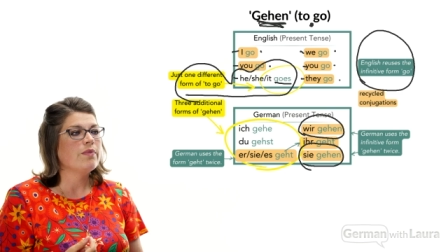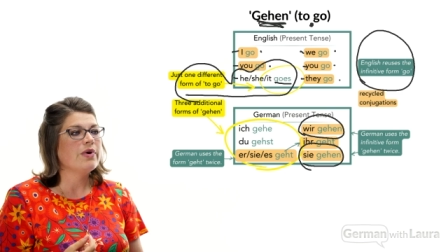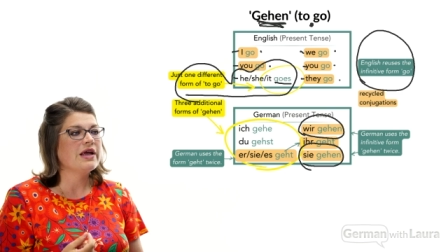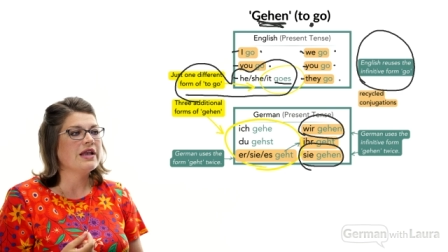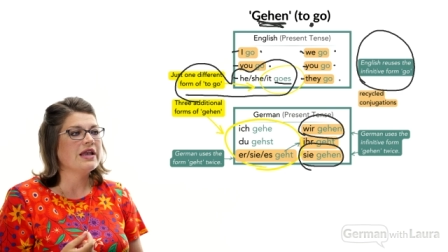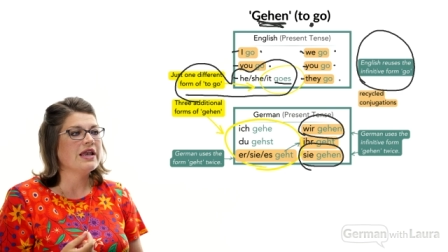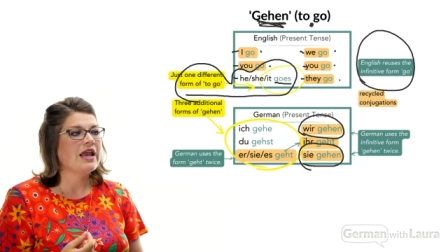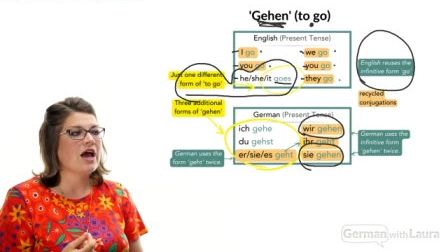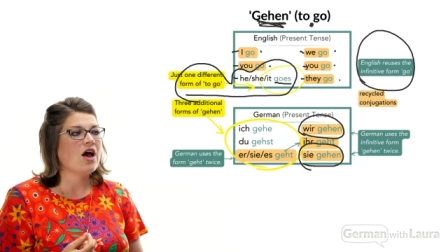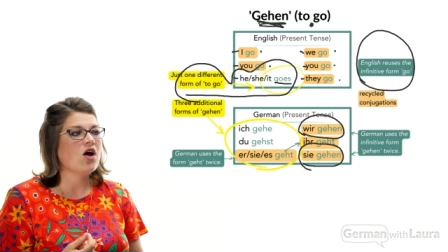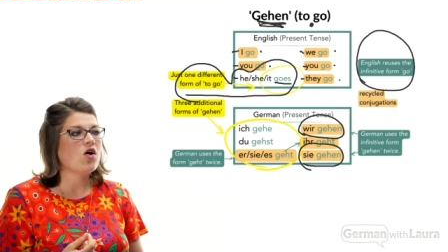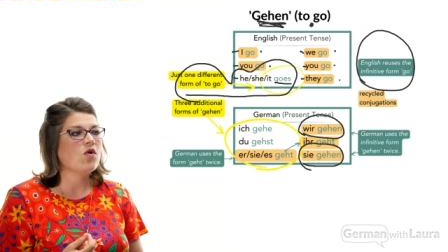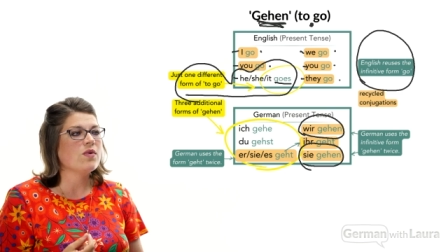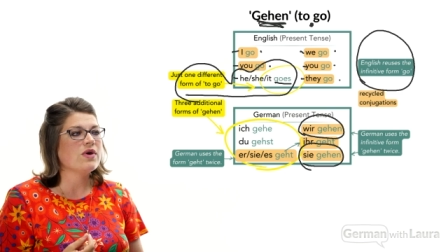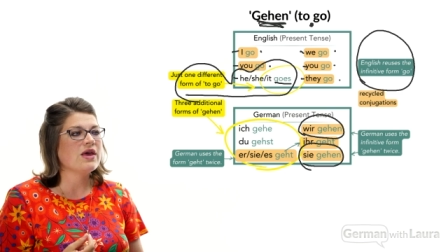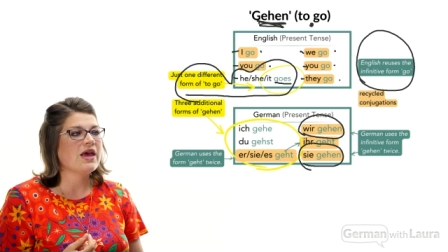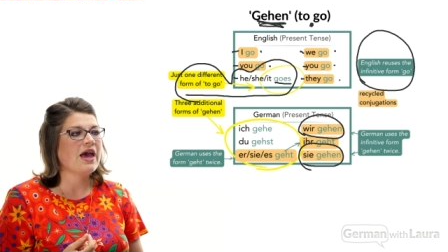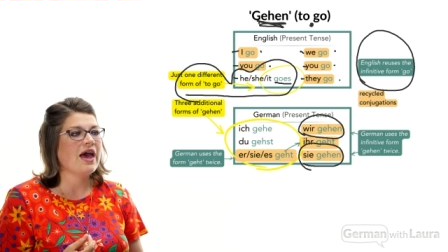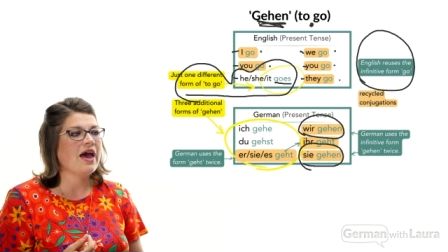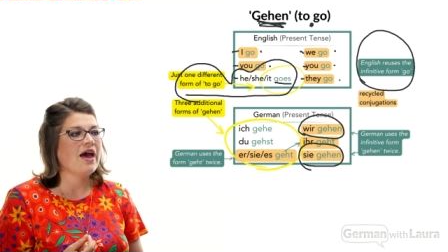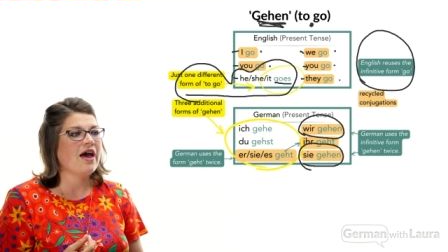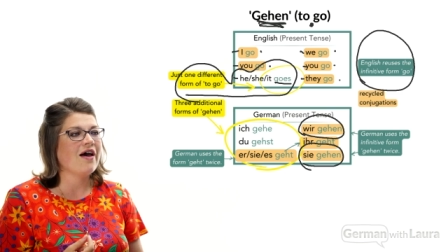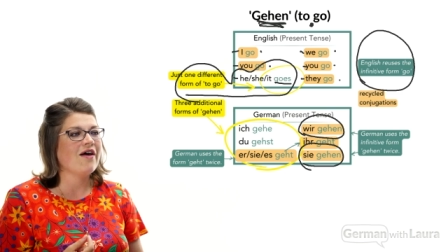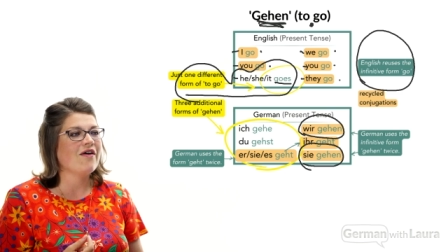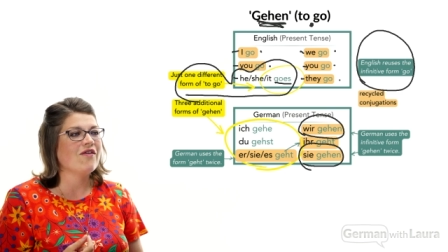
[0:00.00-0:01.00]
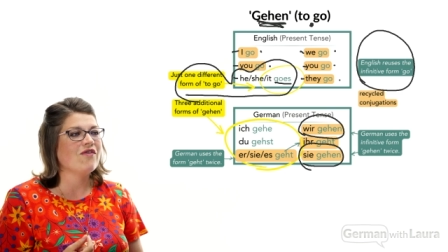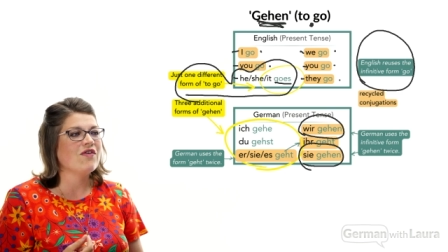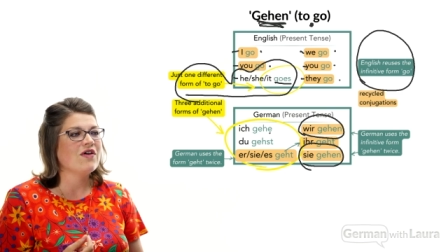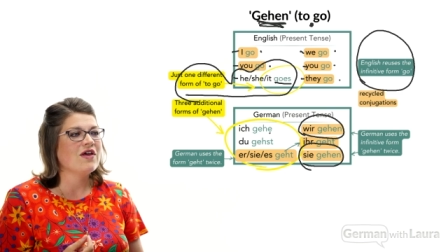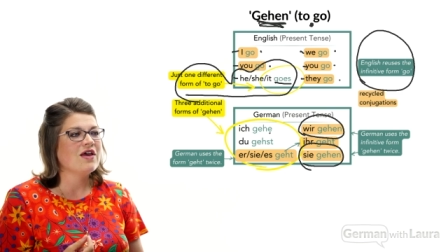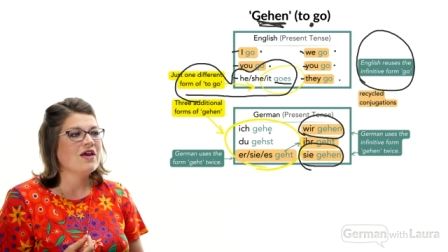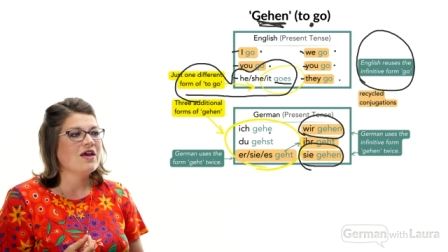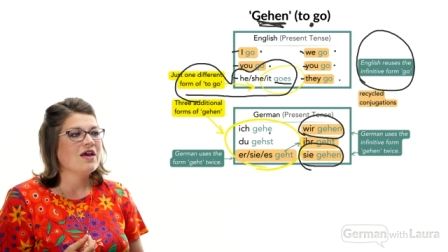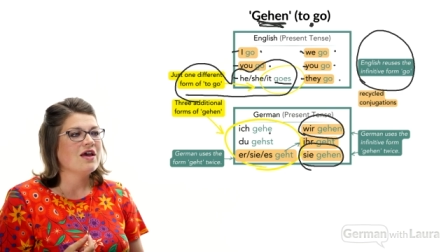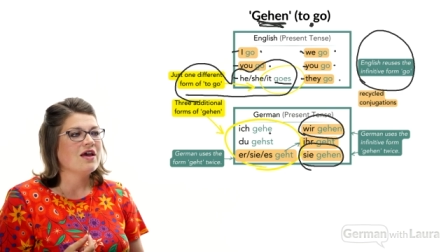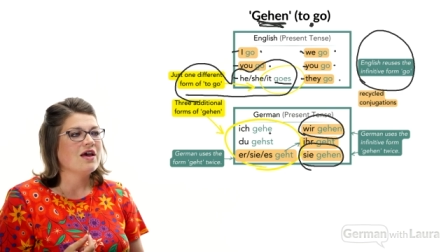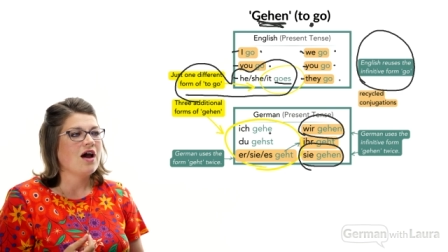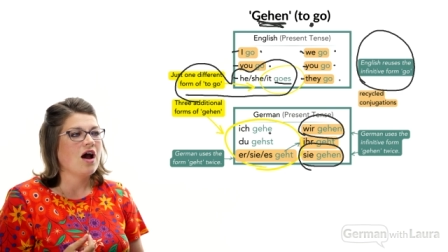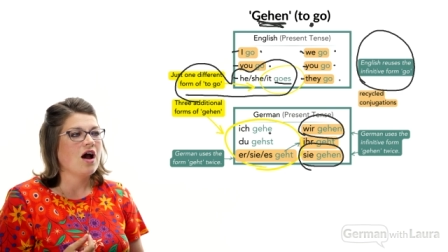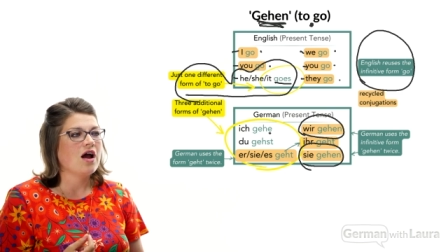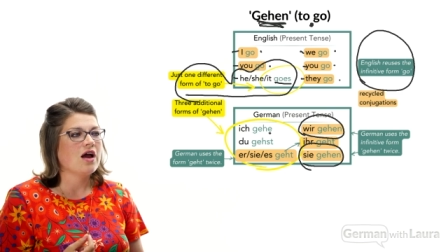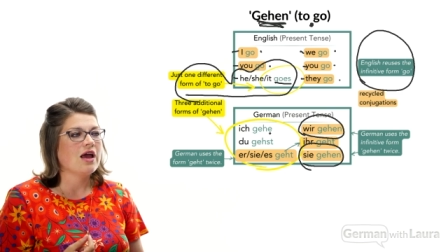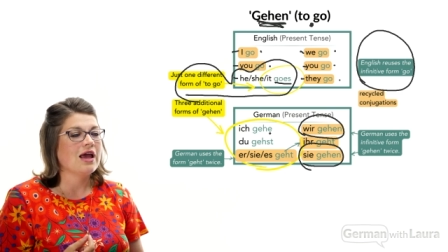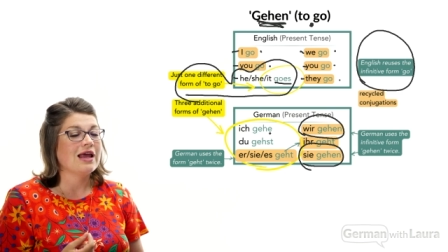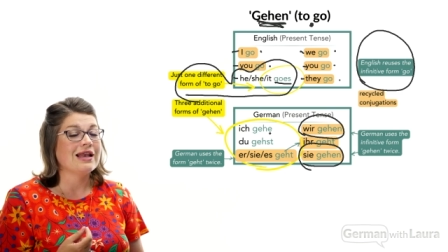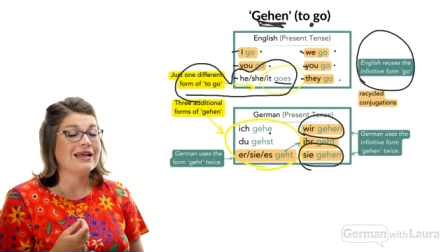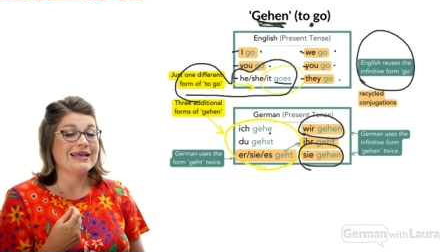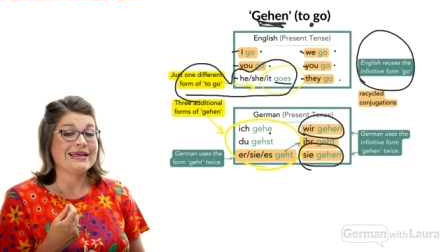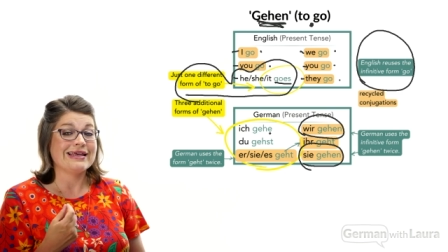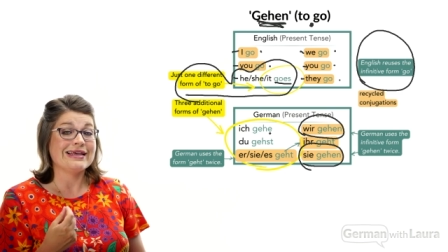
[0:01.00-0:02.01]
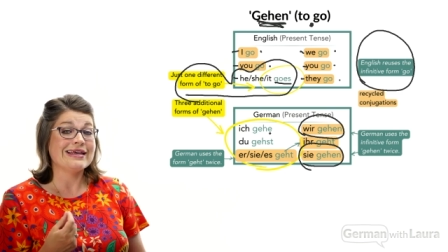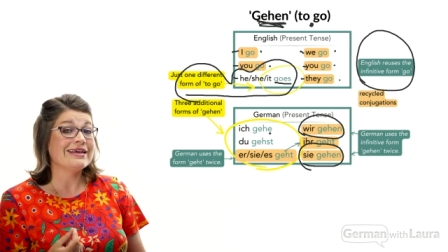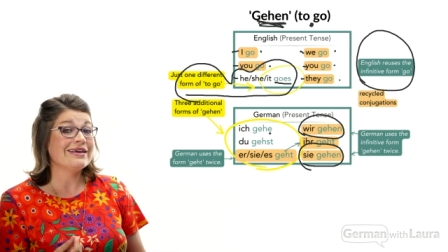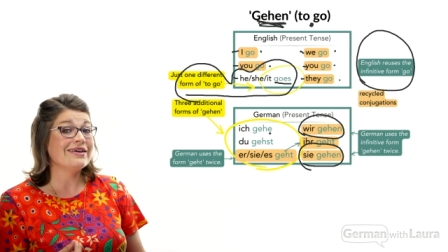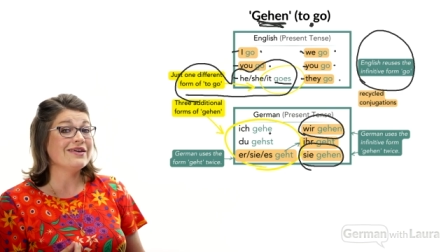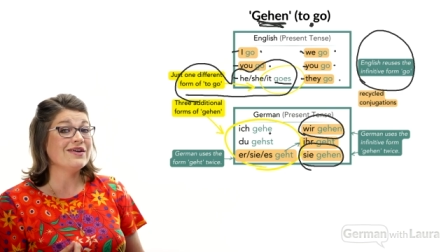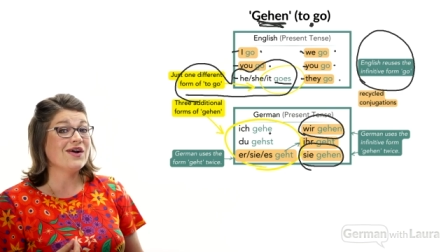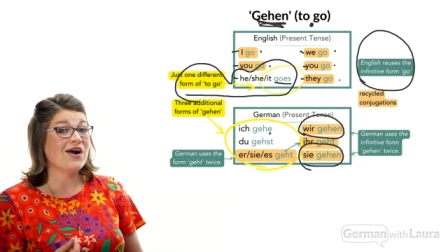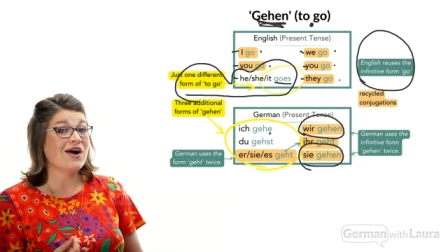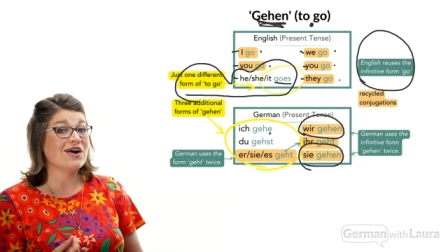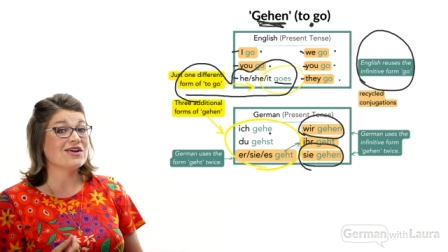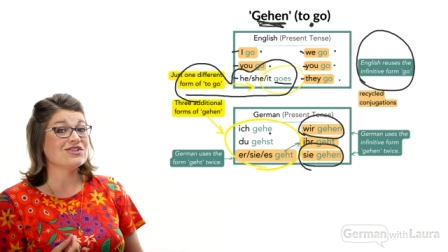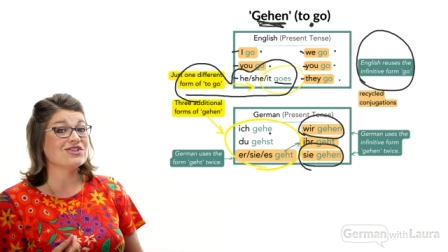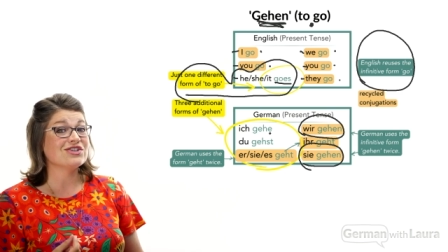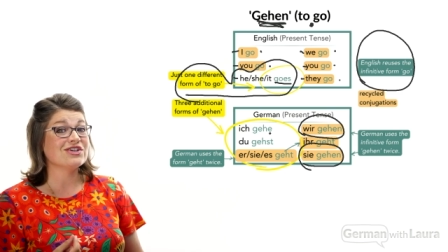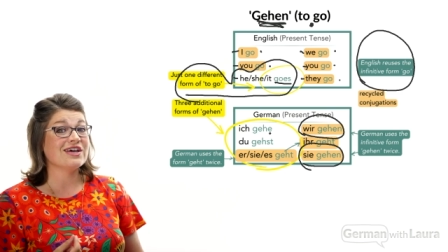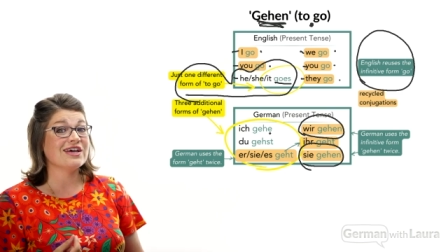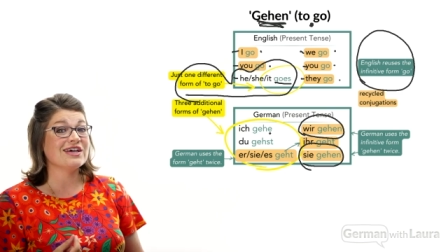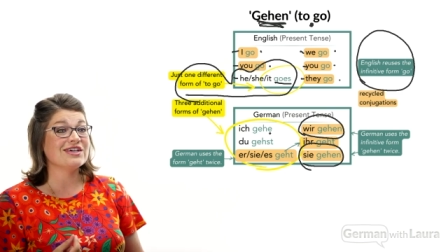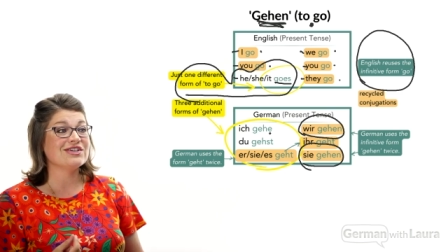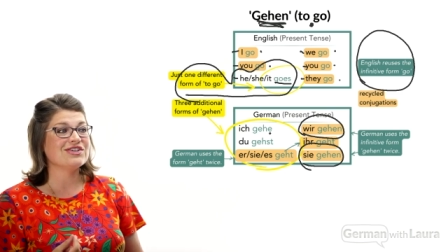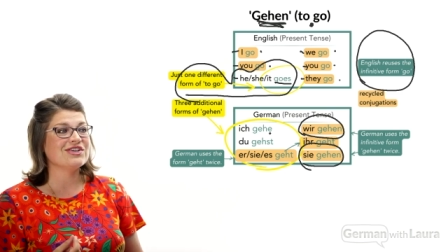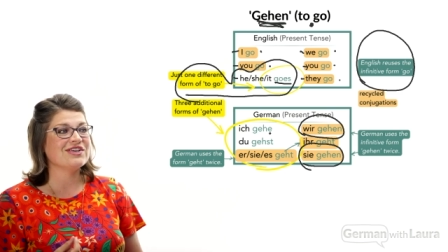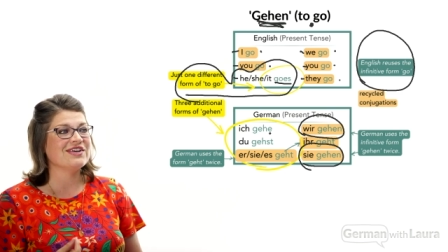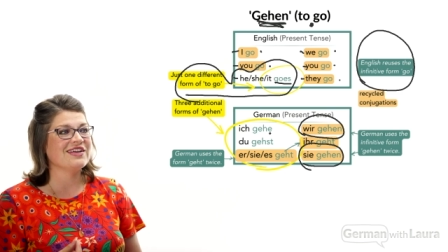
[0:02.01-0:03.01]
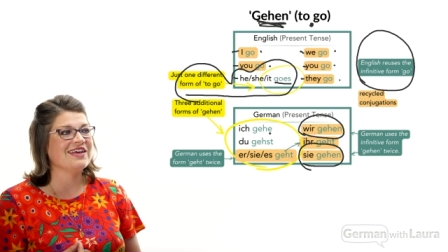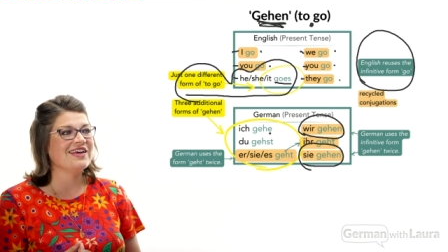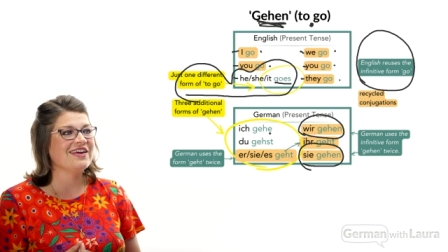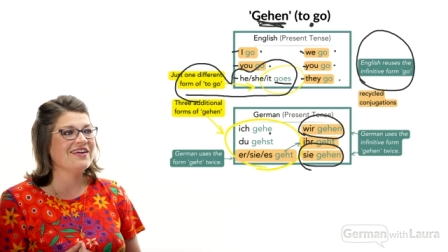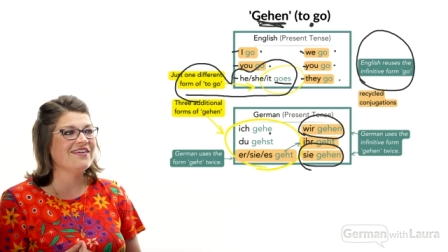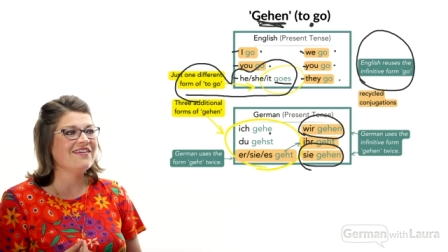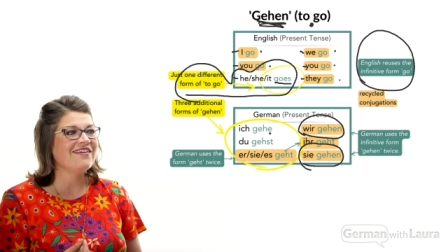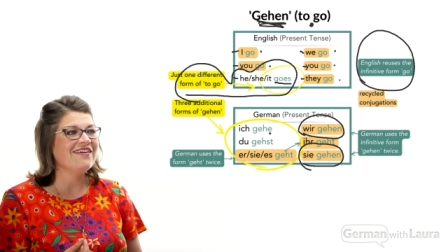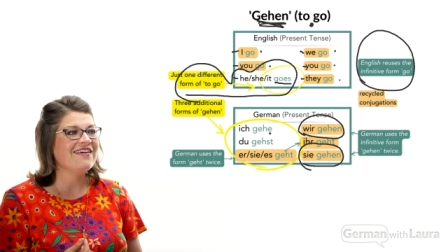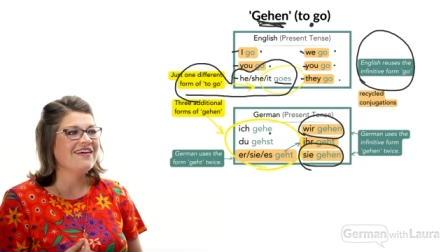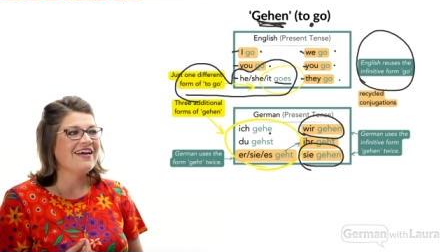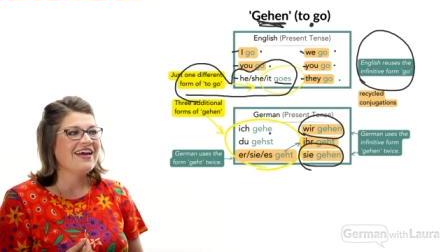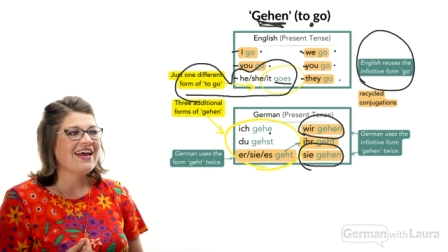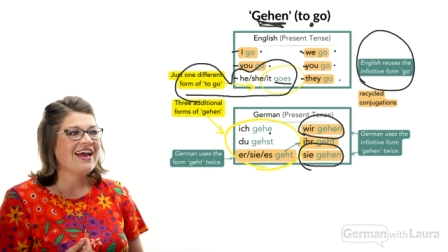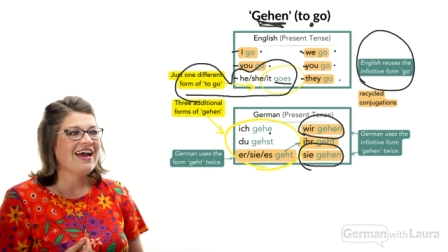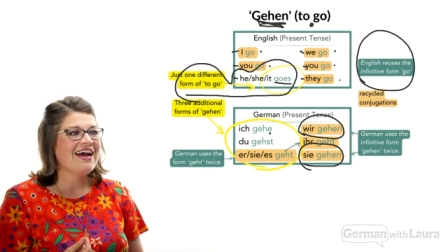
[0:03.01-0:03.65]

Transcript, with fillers: But now we have an E conjugation here,